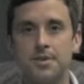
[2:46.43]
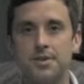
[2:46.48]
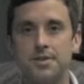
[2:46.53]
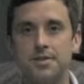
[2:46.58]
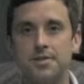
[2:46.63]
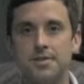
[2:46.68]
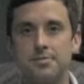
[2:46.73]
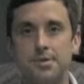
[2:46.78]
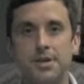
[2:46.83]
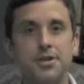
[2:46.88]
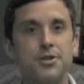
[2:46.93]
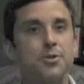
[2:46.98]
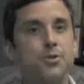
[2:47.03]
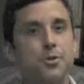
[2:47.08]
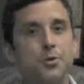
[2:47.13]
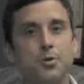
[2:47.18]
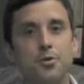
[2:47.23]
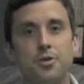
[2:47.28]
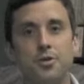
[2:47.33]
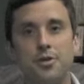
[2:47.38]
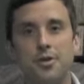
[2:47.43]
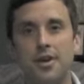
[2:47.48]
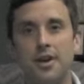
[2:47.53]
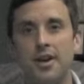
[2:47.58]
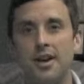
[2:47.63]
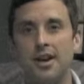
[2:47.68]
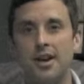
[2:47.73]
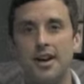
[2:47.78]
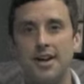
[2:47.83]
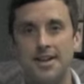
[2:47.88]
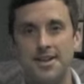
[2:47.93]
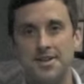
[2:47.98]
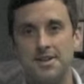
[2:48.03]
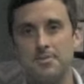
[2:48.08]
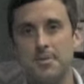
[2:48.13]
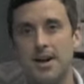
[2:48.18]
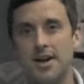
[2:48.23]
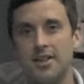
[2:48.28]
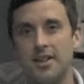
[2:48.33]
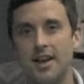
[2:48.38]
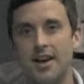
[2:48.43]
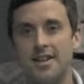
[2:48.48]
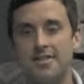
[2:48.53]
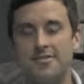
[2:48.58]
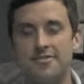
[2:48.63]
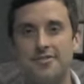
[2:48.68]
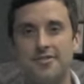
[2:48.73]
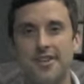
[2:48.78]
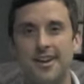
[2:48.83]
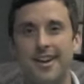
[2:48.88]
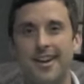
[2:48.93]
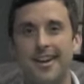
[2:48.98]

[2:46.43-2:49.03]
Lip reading: to speak truth into my life.